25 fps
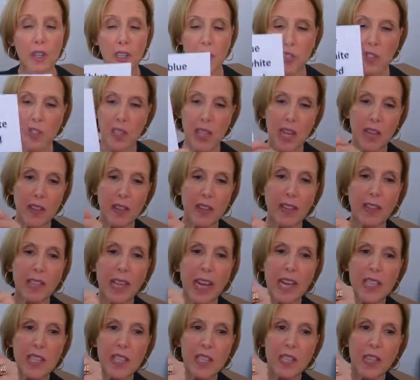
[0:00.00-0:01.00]
Say the
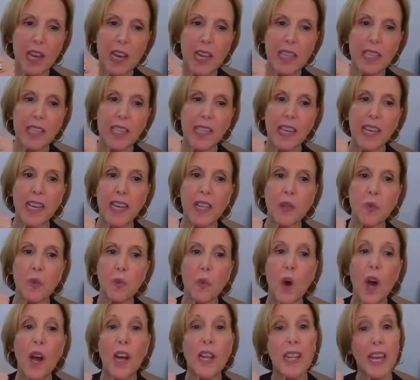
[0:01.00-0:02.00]
last line
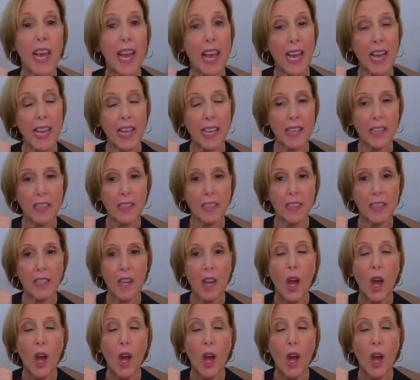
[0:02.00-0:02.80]
again. What a